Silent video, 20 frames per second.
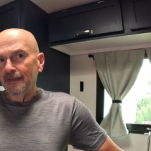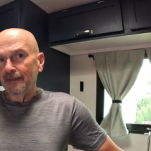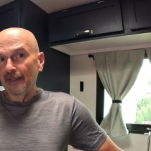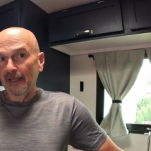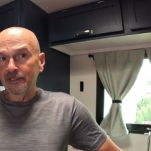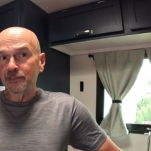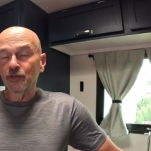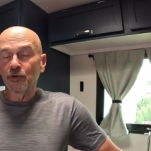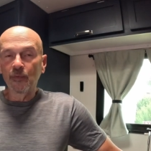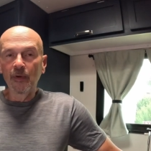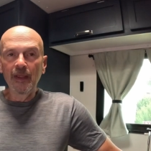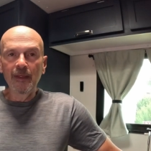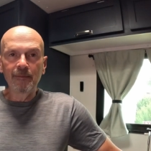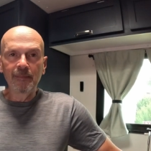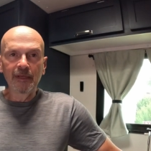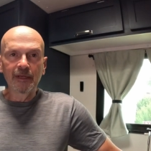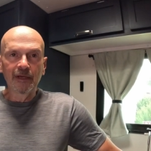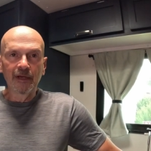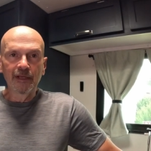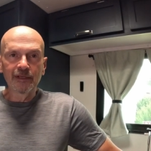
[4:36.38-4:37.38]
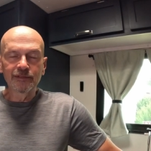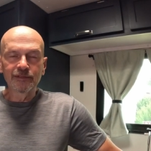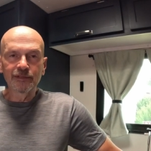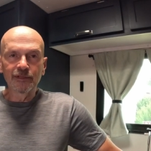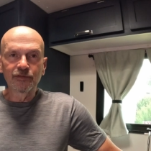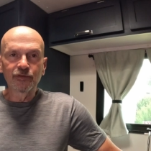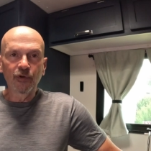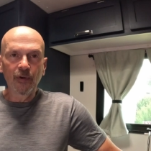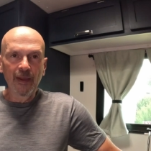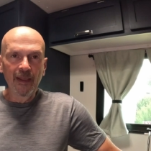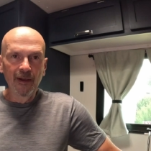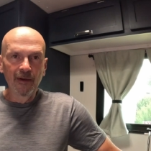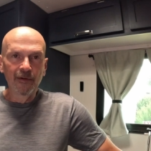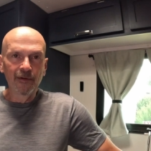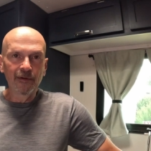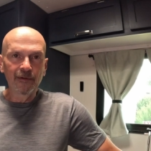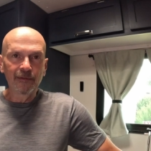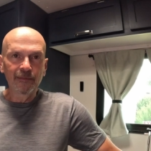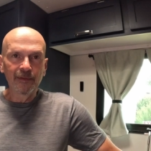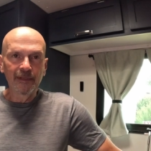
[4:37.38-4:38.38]
That's great because the
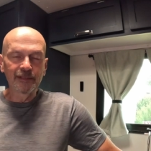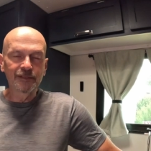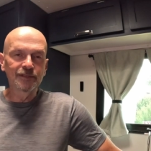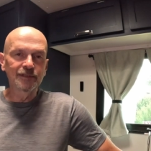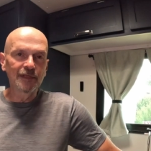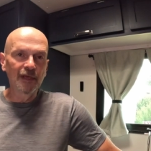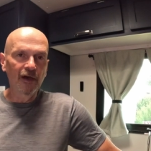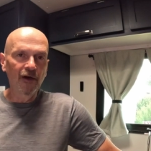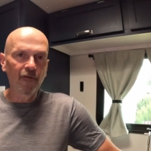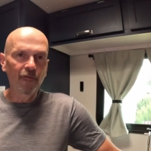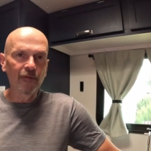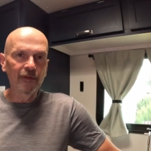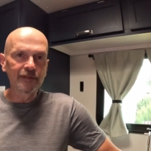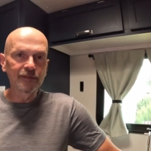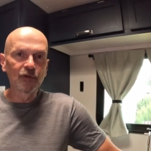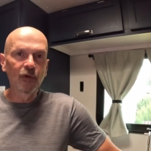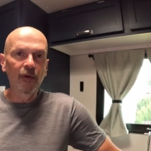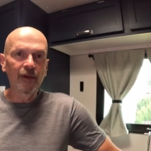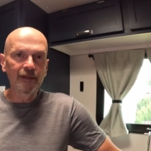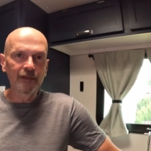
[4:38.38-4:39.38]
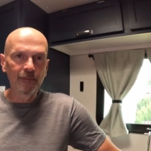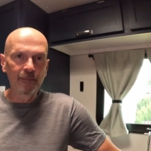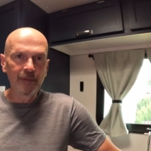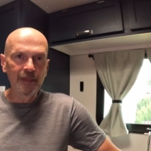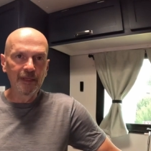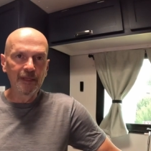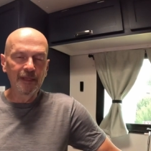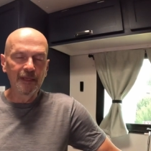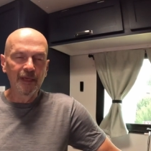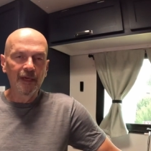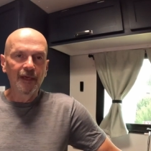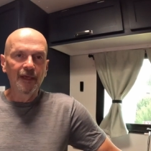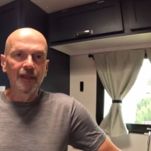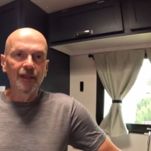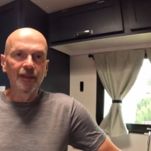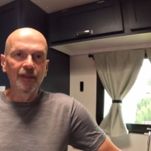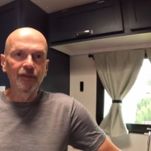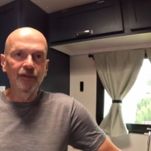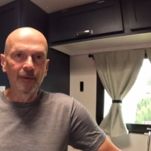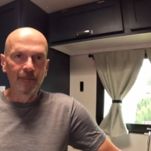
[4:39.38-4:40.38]
trailer itself is going to be
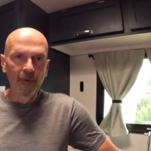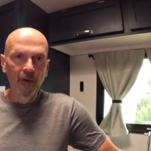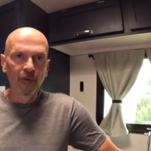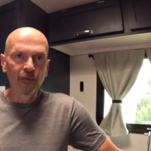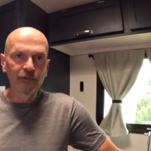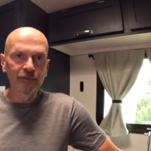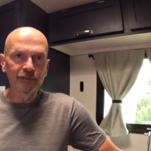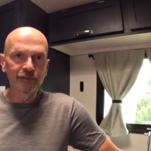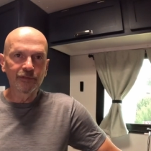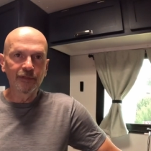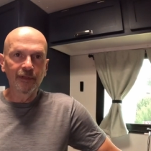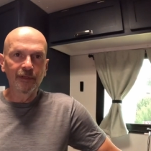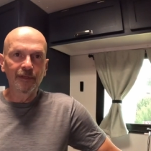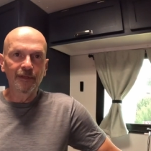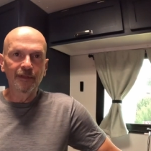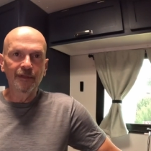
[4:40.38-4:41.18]
the most